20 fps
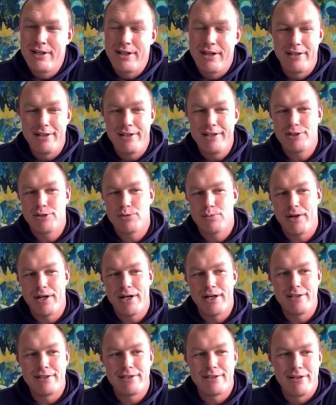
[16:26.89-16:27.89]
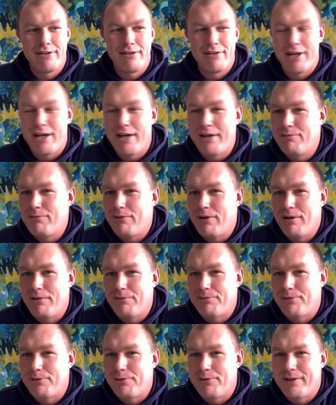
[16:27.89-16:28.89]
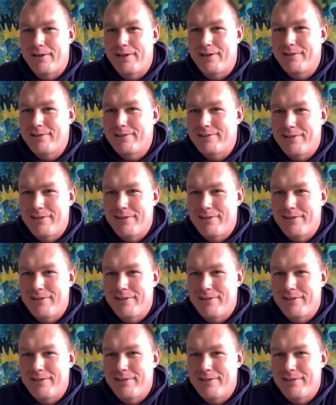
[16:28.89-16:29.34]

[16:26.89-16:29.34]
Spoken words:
And these wines, you know, they evolve through the years.